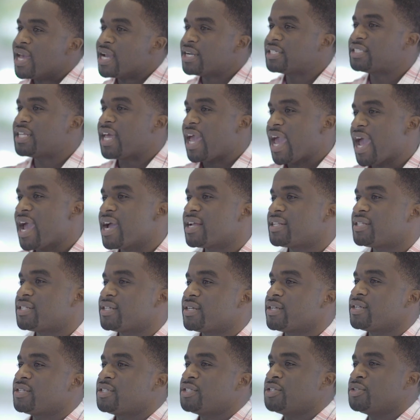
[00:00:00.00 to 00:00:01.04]
Here's the
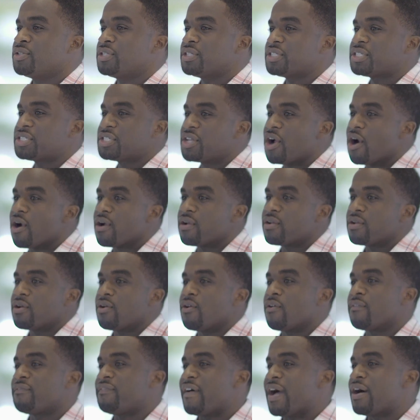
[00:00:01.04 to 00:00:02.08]
answer to the start
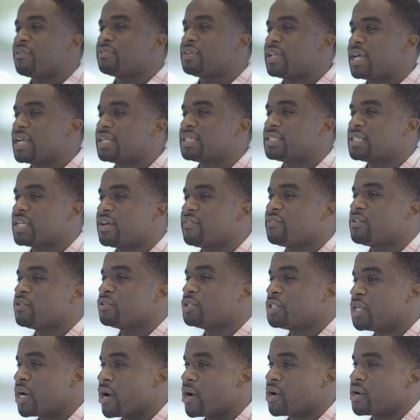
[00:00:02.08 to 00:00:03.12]
or foundation of your
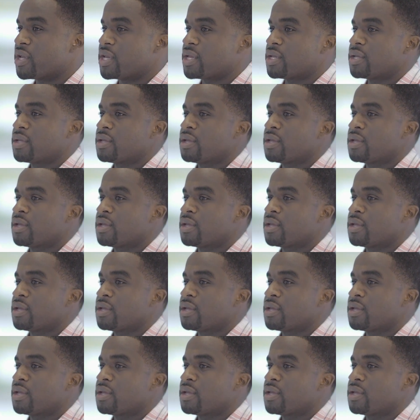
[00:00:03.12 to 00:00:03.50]
journey.